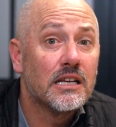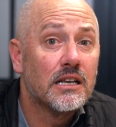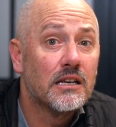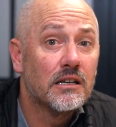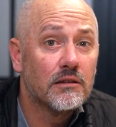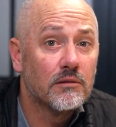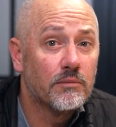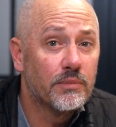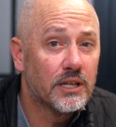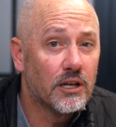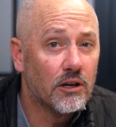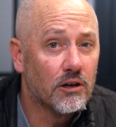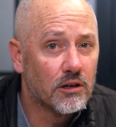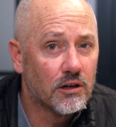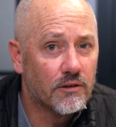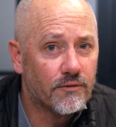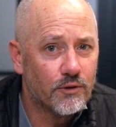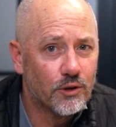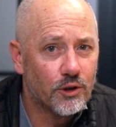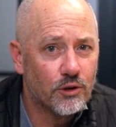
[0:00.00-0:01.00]
a little bit
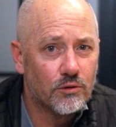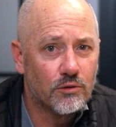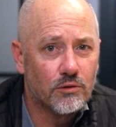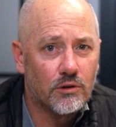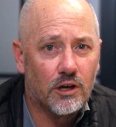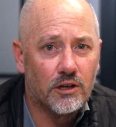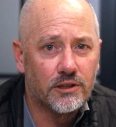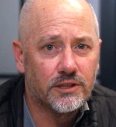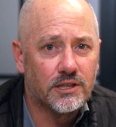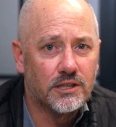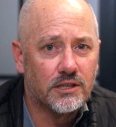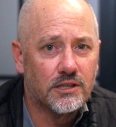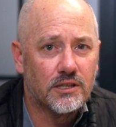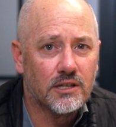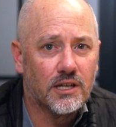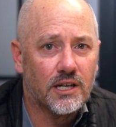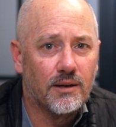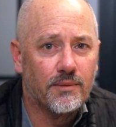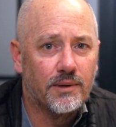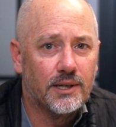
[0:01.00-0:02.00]
longer for your answers
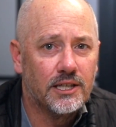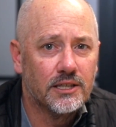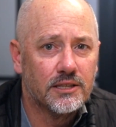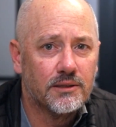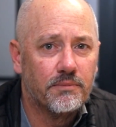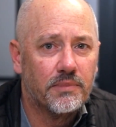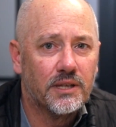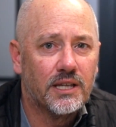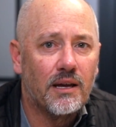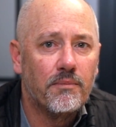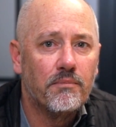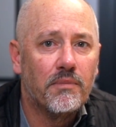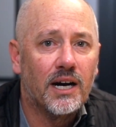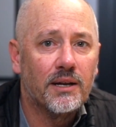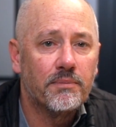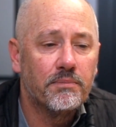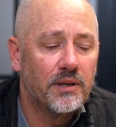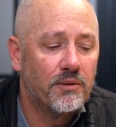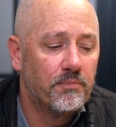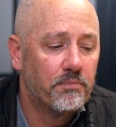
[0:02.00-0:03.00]
to come out, but they
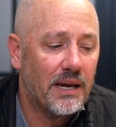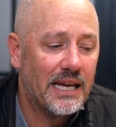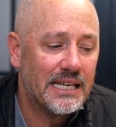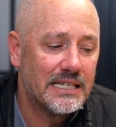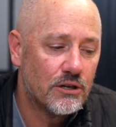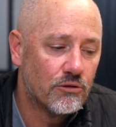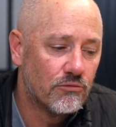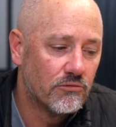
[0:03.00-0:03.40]
might be better